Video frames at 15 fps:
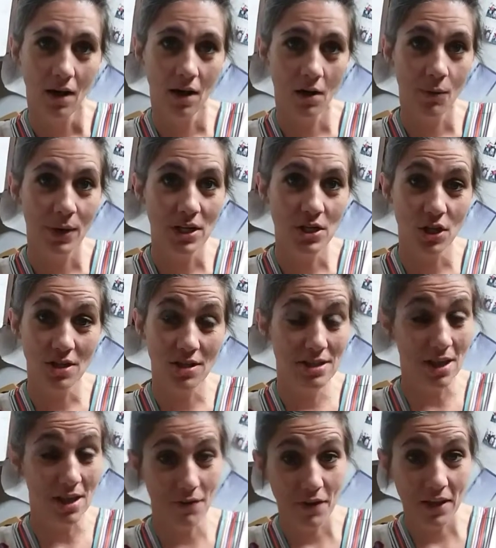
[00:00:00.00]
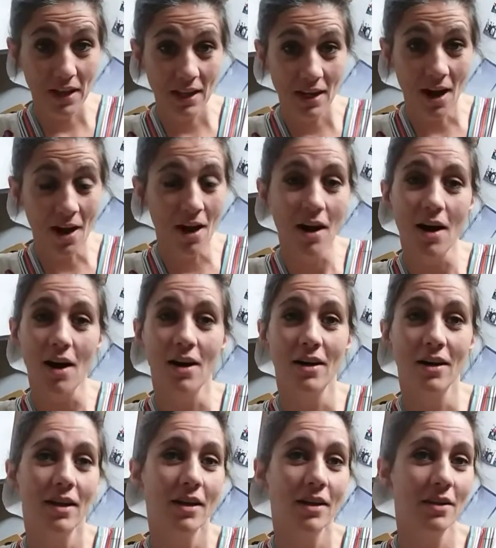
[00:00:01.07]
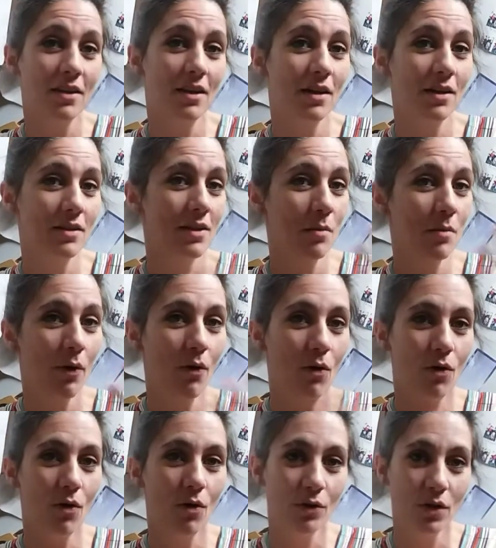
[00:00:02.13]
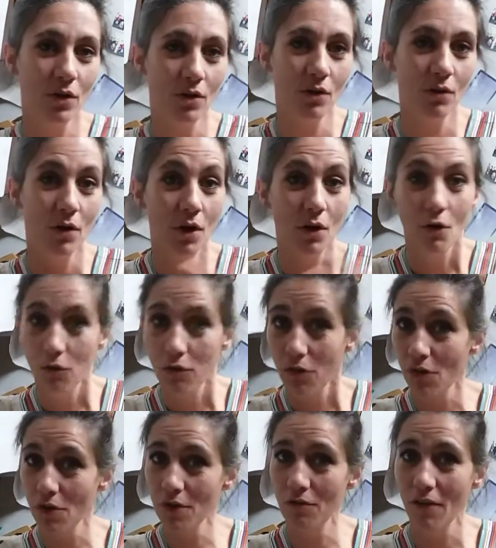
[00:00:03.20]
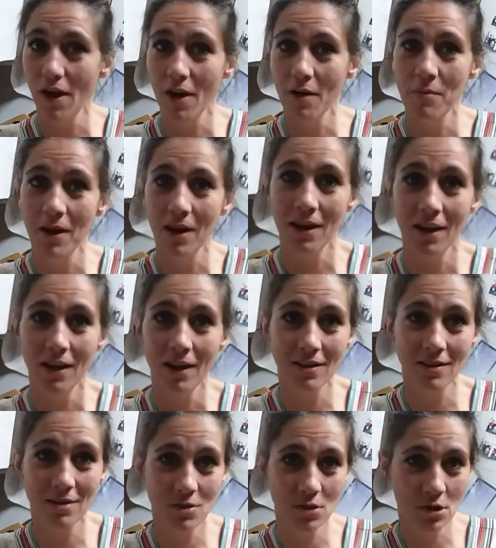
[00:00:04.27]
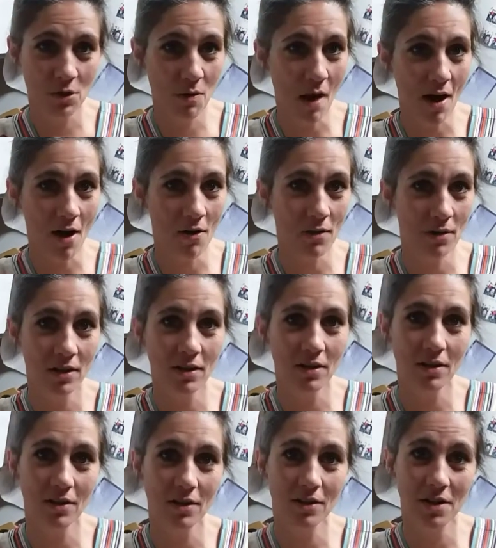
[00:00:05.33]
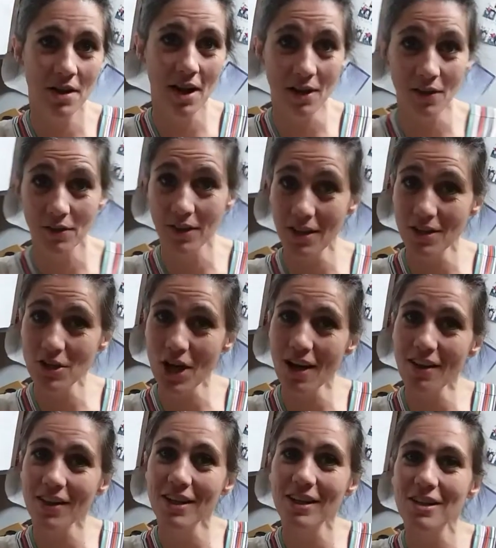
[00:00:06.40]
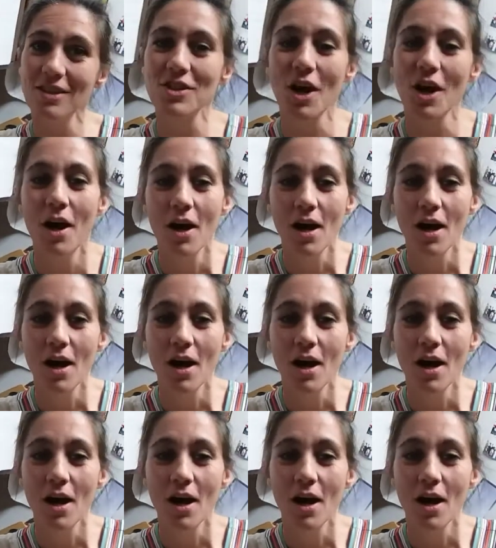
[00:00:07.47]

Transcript: which is definitely not the typical, 45 minutes, 2-hour nailed it challenge.